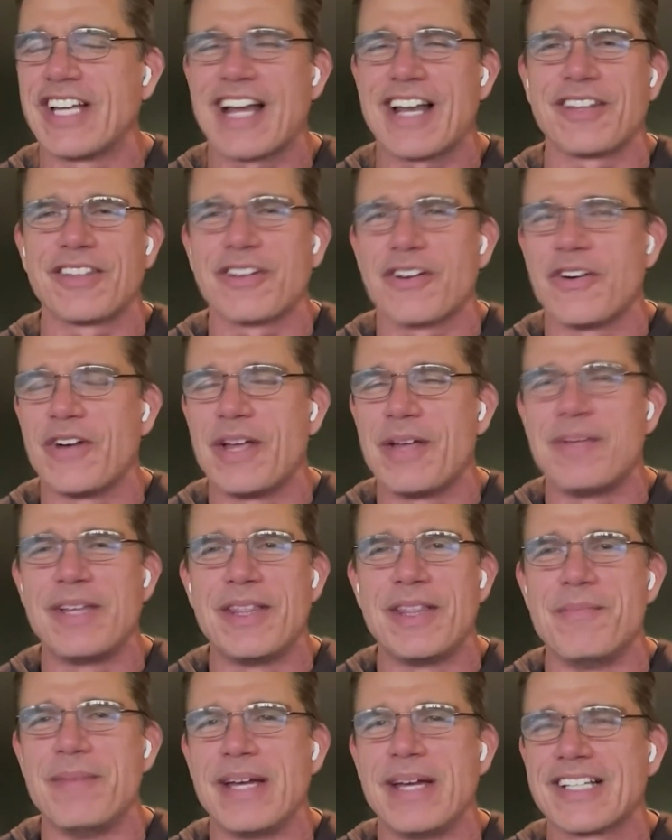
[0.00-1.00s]
you got to throw him
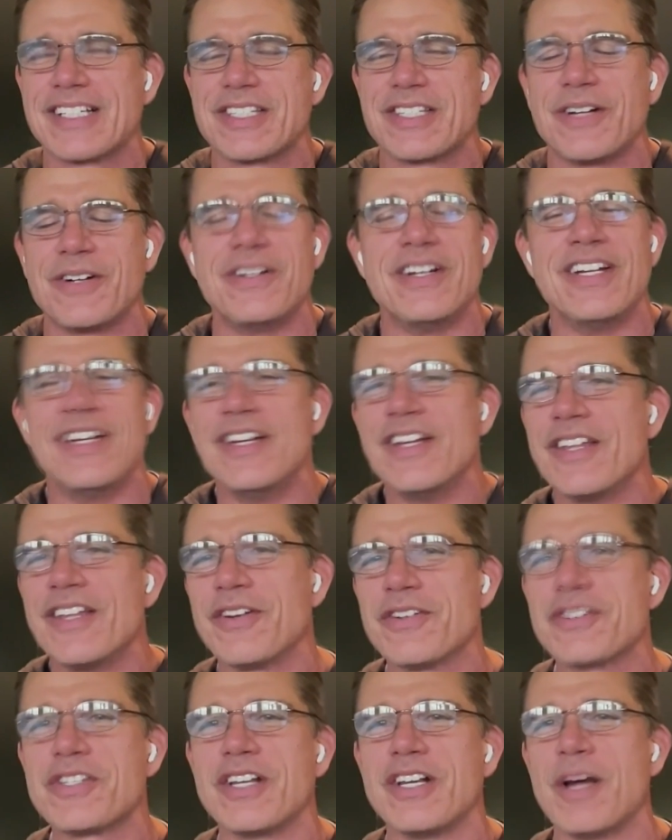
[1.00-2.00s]
in the mix. So
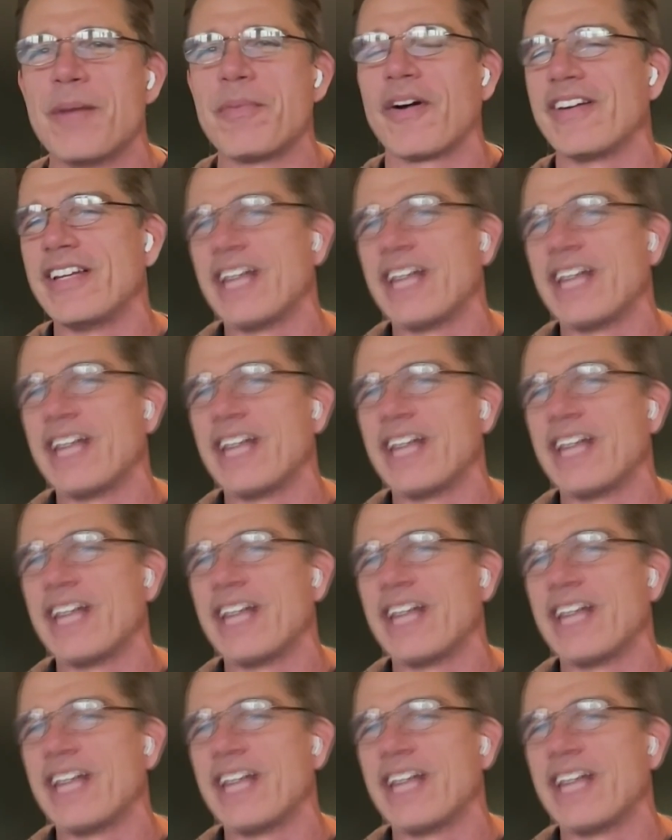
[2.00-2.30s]
there's a number.